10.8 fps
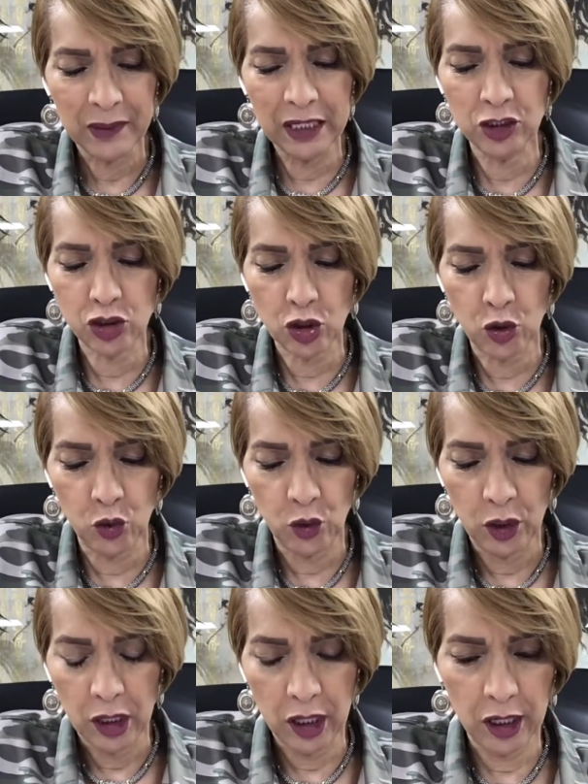And so
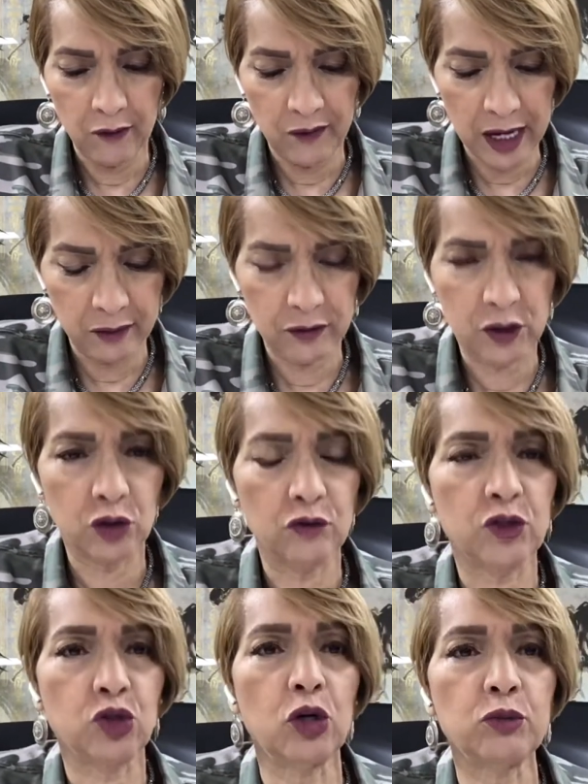uh, that
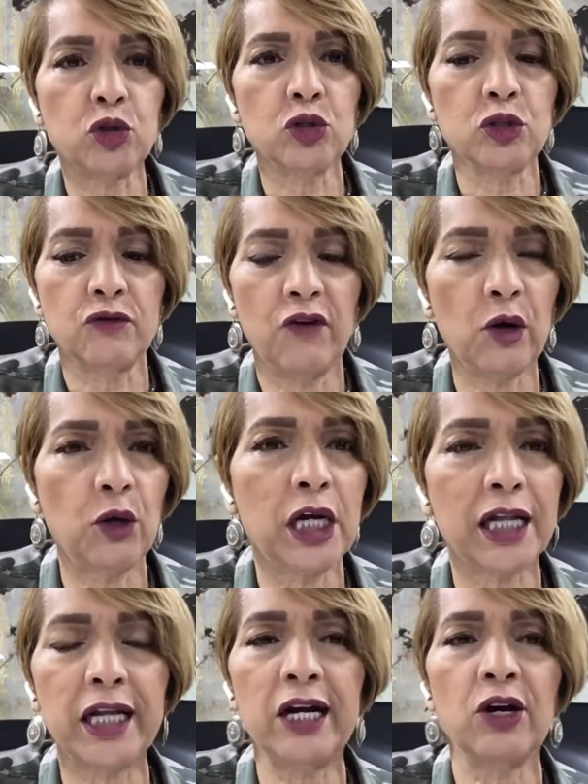scripture is very
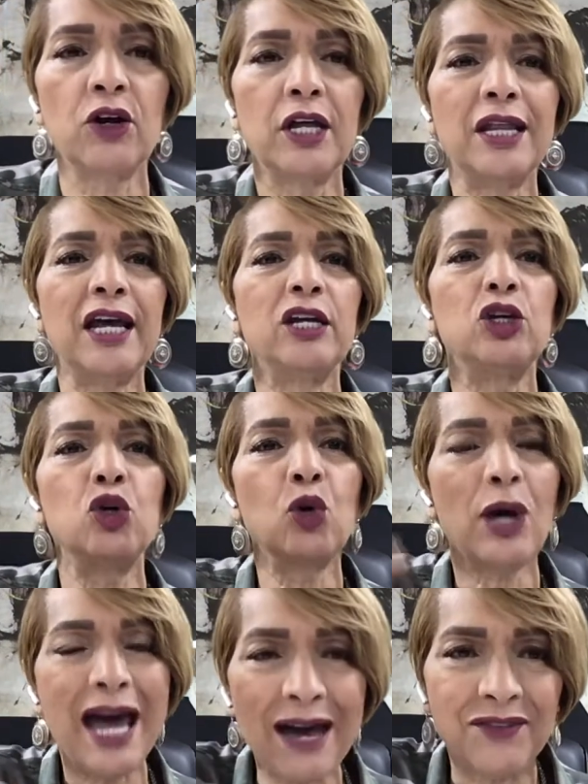clear that you
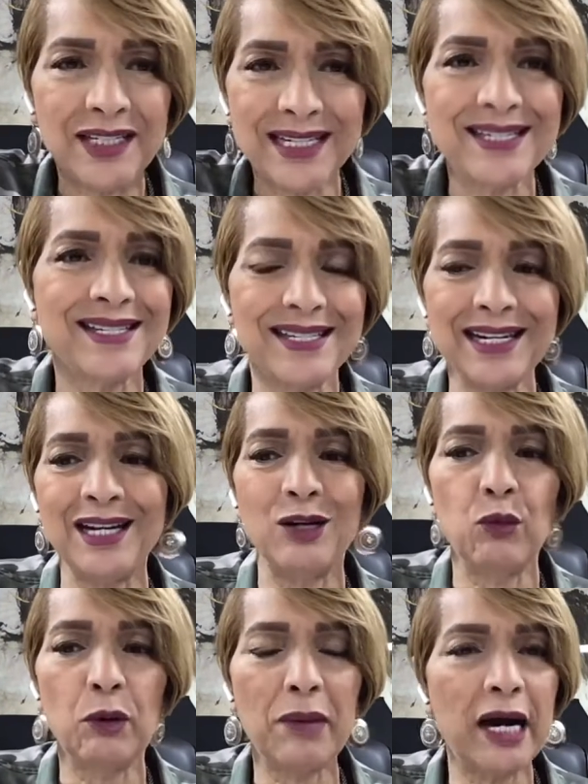have to see.
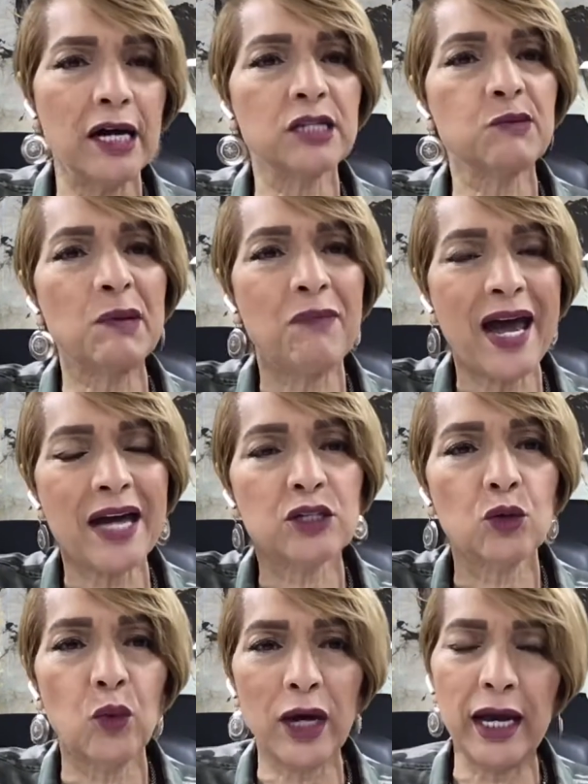When my husband passed
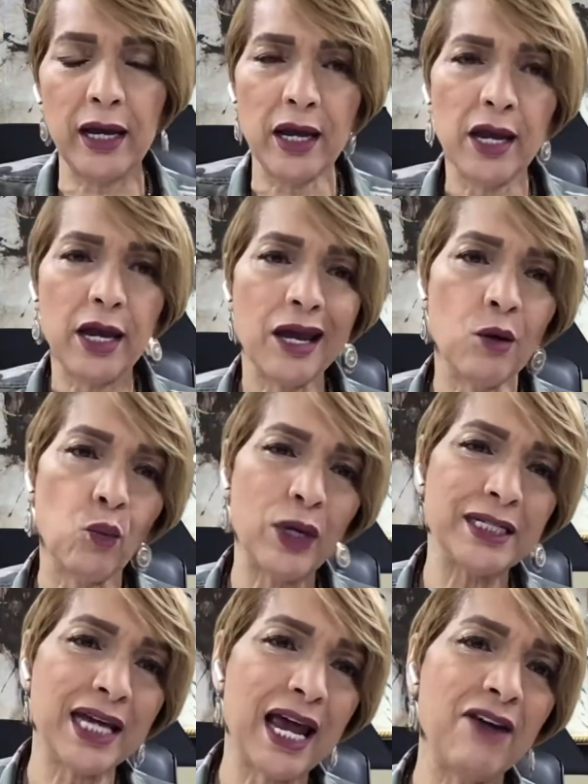away went
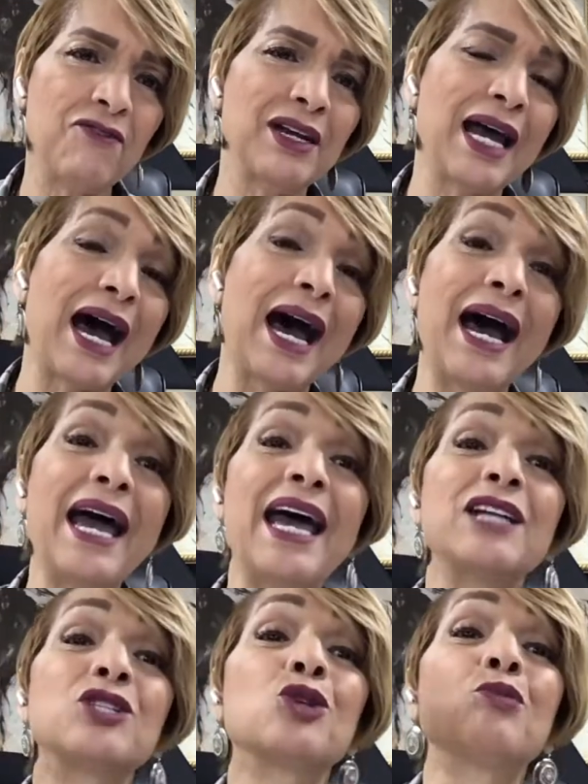to heaven, I
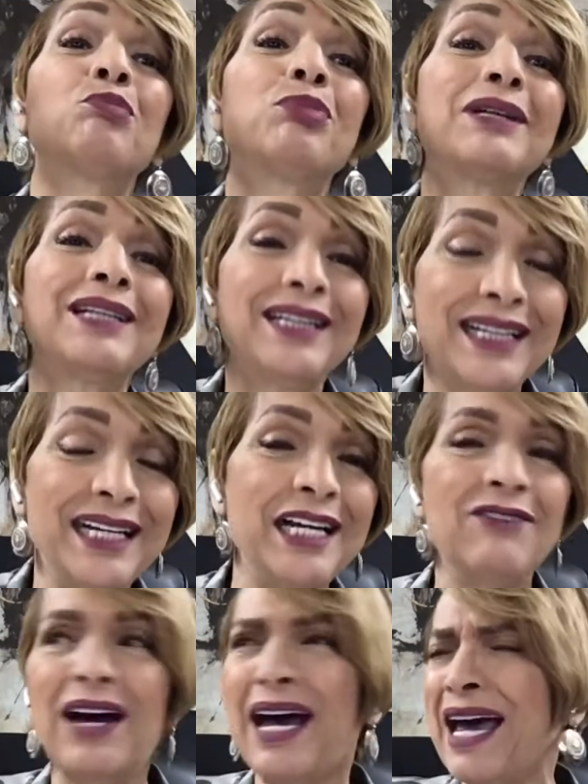had to
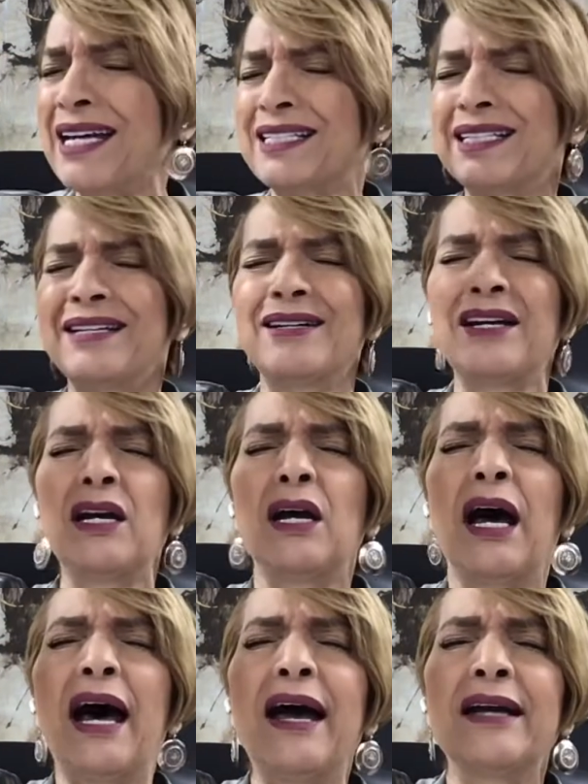believe. I had to
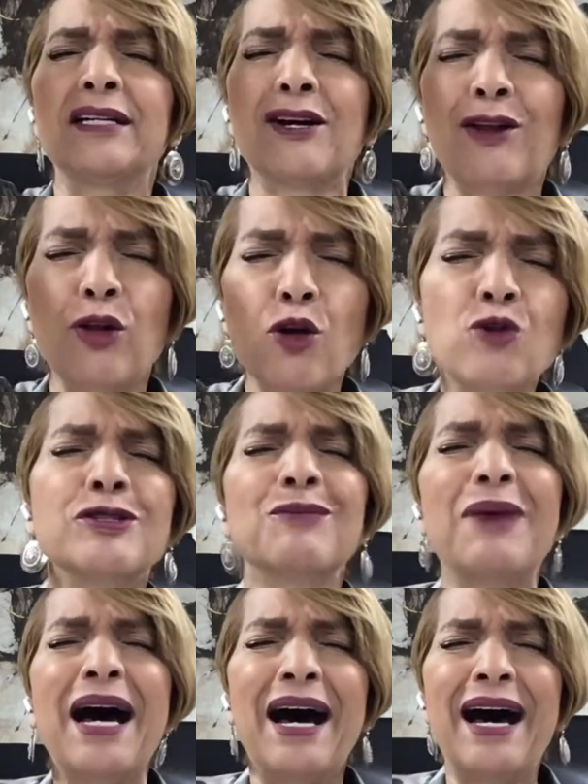I had to close
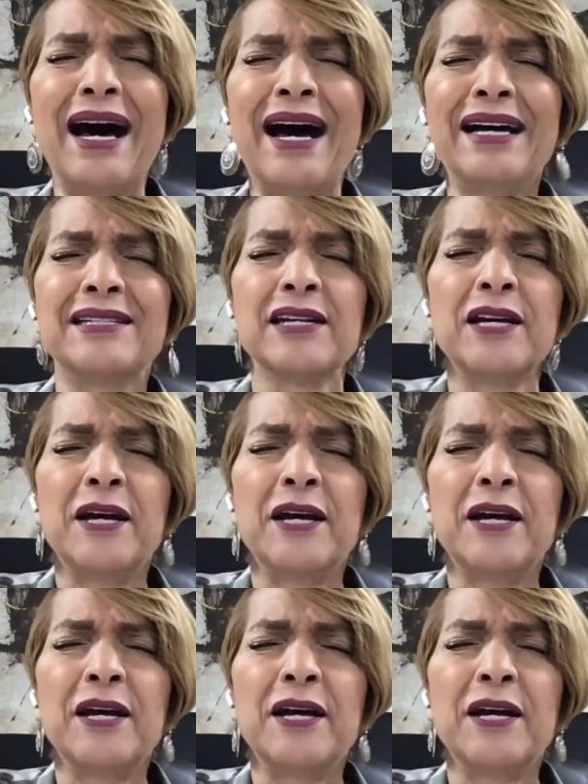my eyes